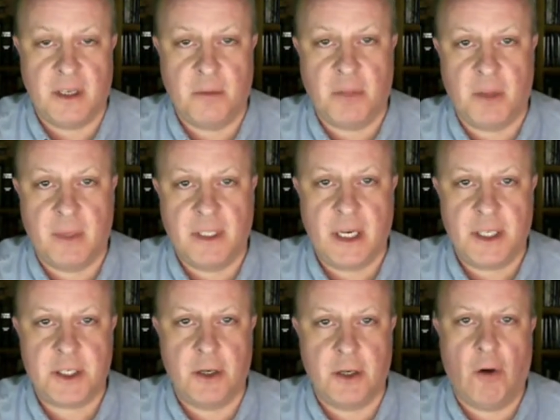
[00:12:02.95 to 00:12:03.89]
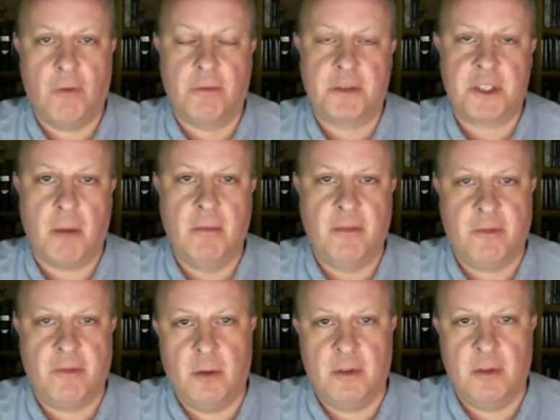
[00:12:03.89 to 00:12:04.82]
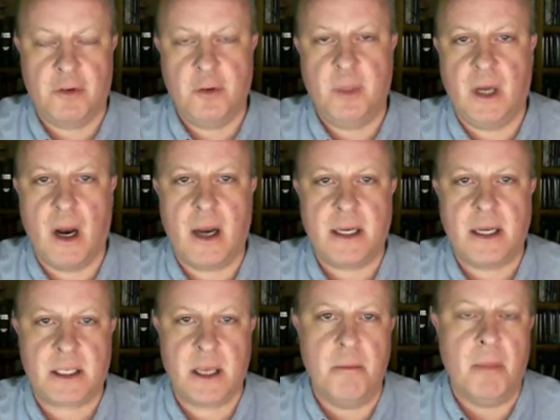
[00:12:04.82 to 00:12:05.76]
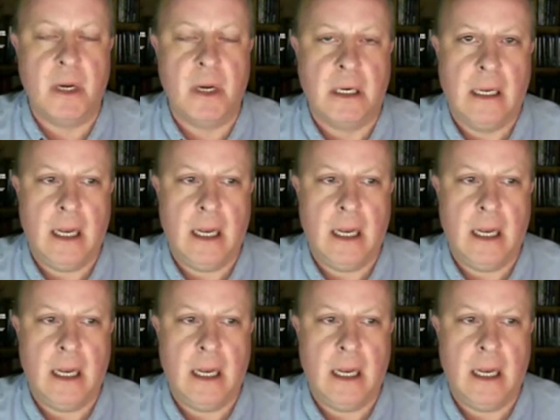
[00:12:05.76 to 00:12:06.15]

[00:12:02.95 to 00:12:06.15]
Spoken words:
and implementation of some form of UBI scheme.